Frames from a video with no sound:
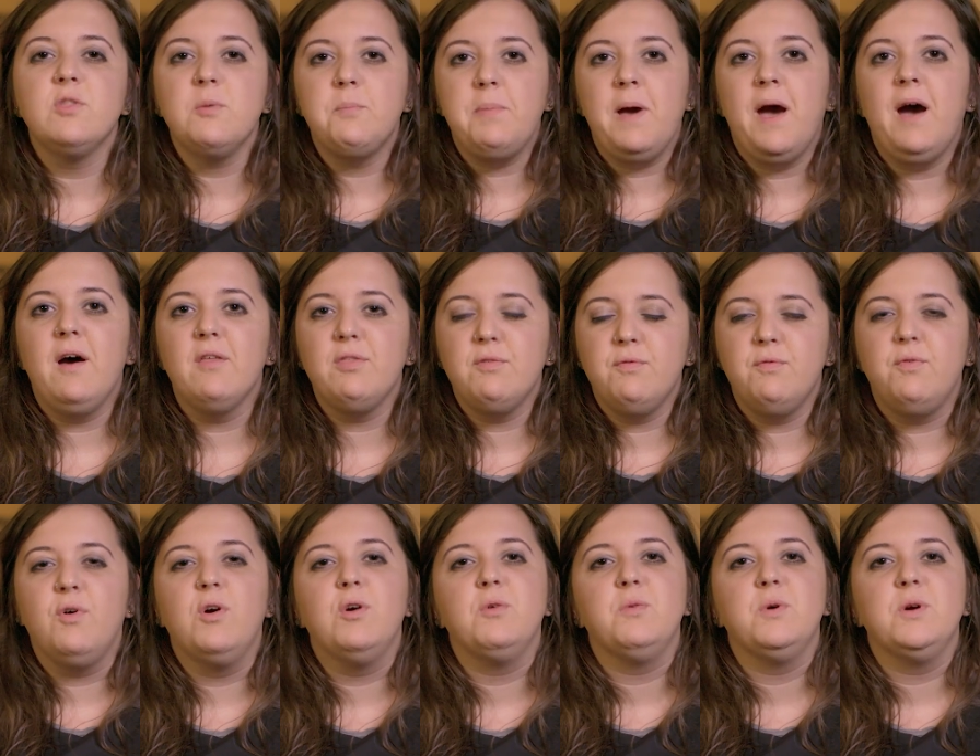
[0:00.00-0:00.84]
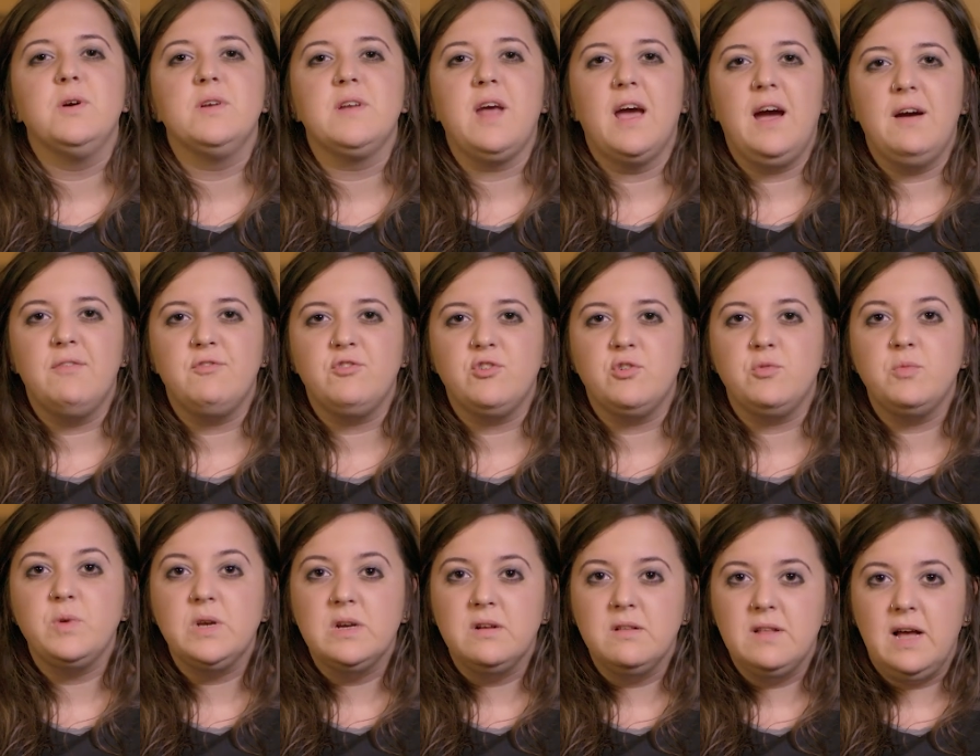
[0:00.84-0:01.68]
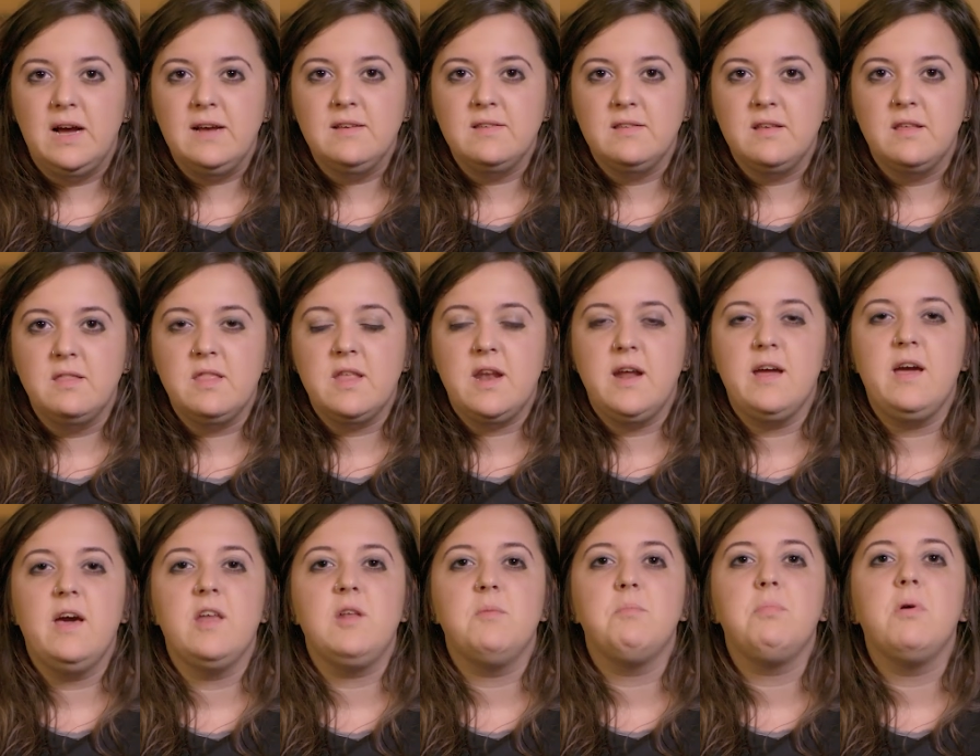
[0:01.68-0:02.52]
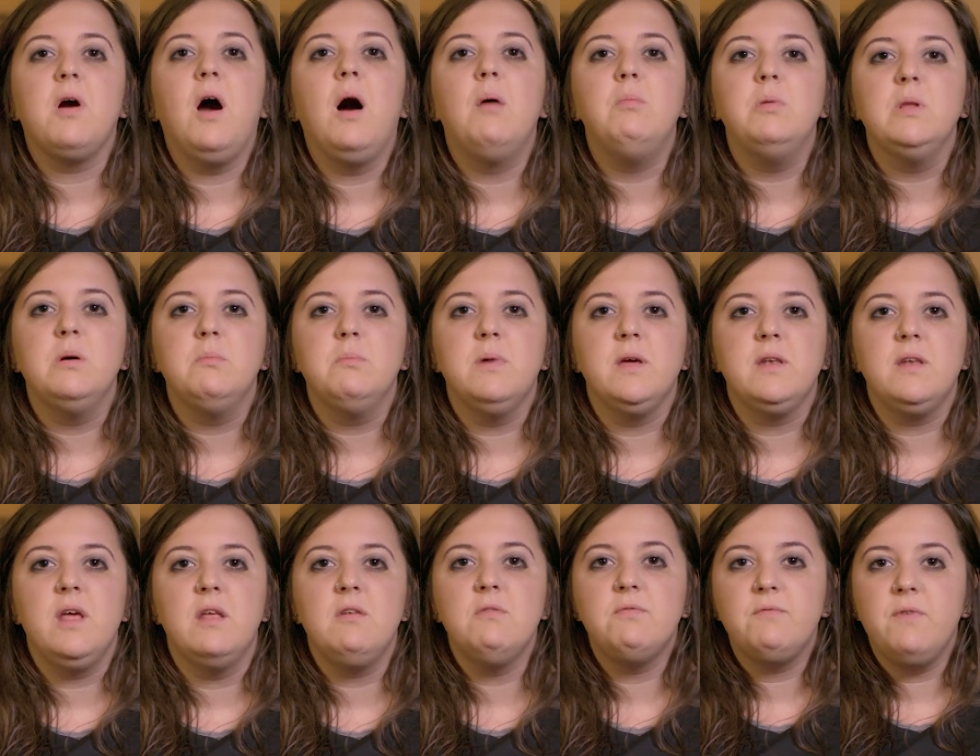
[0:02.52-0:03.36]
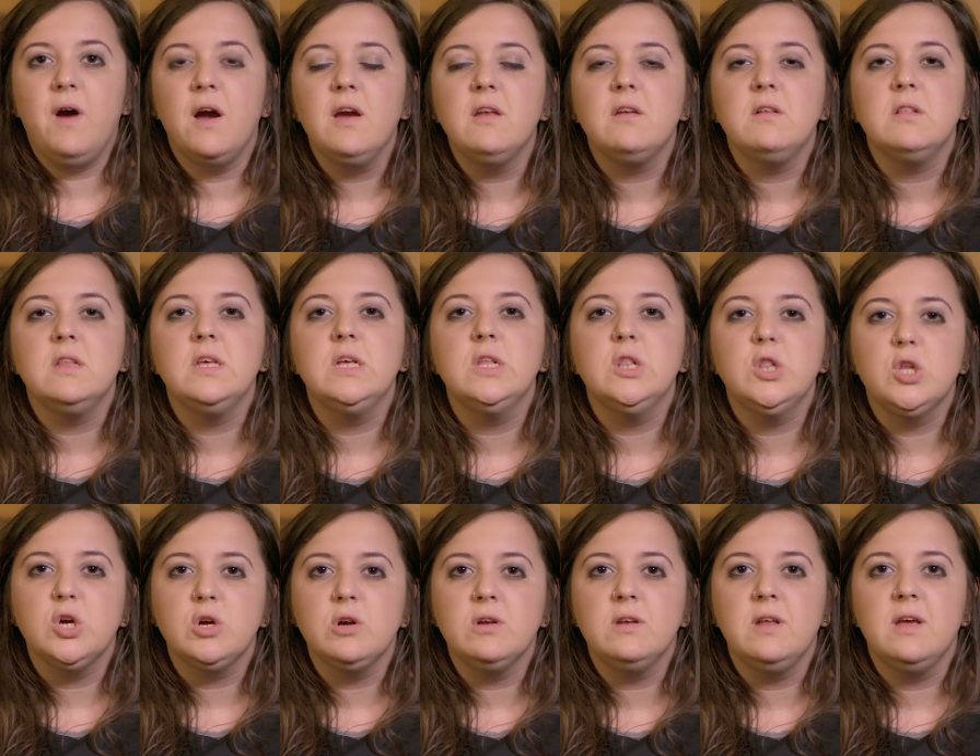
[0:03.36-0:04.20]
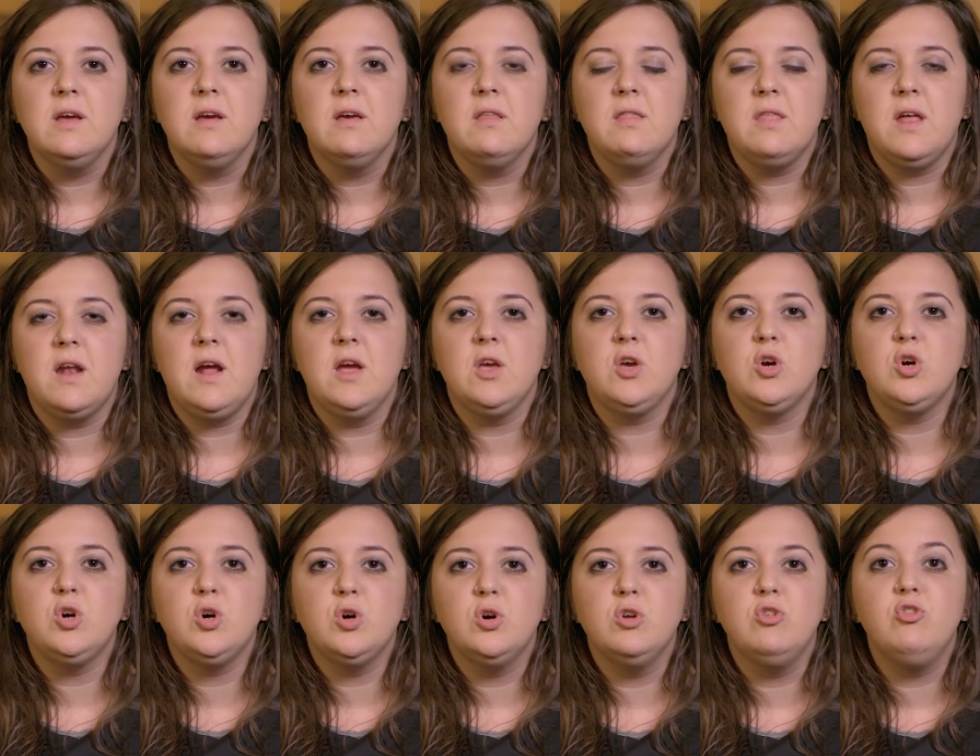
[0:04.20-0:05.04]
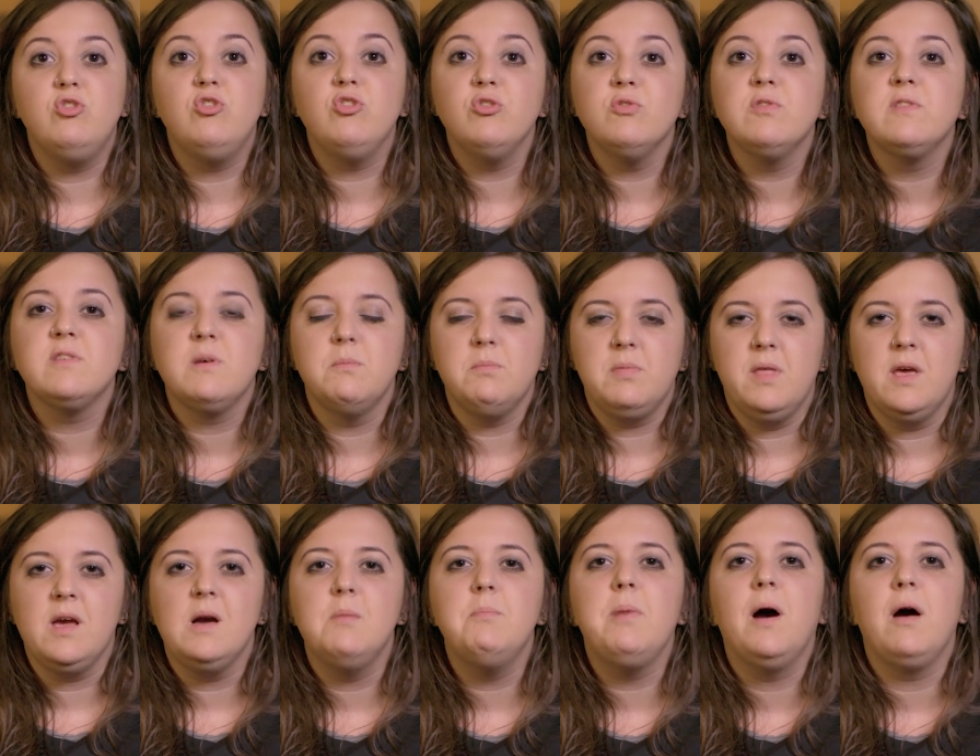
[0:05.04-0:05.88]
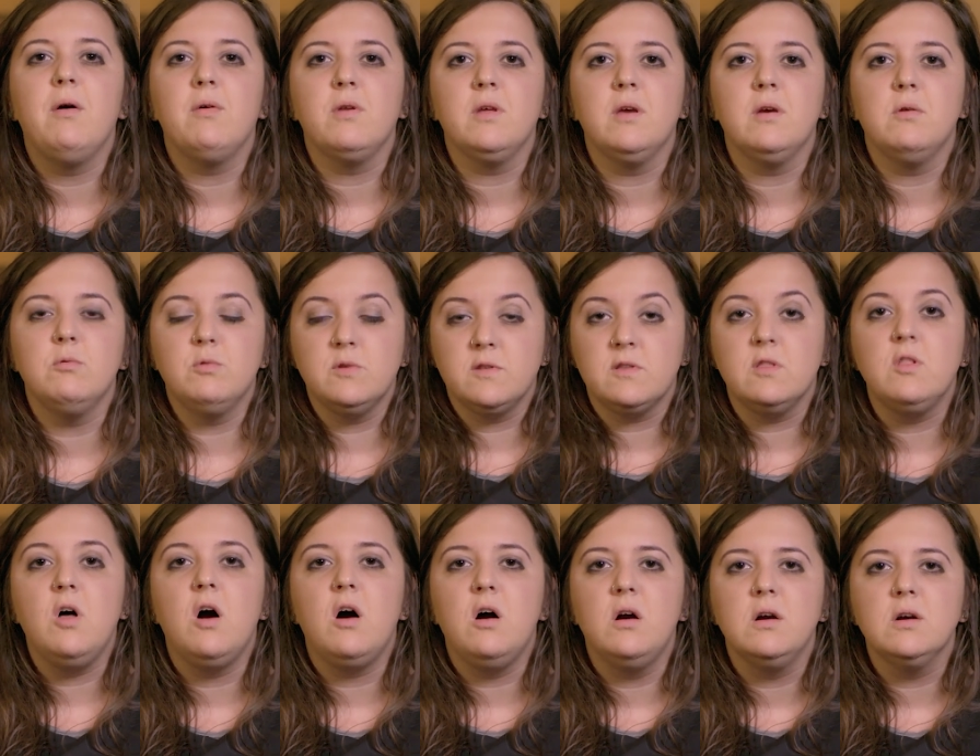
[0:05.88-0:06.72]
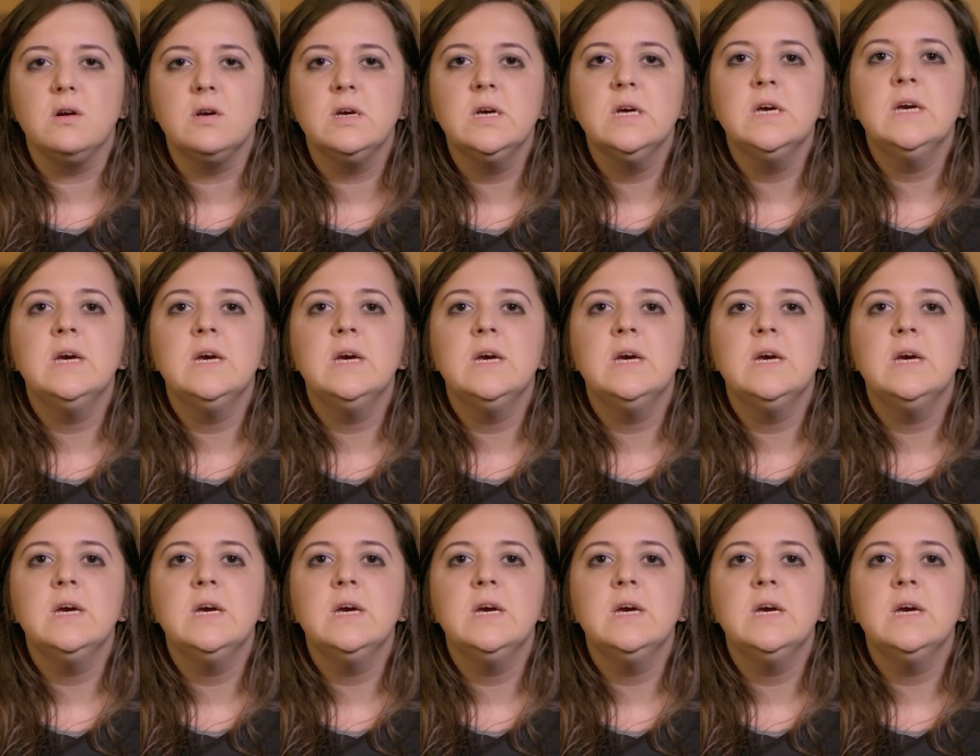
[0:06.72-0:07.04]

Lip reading: the path forward after realising that I had a problem and finally learning that I could do something about it was long.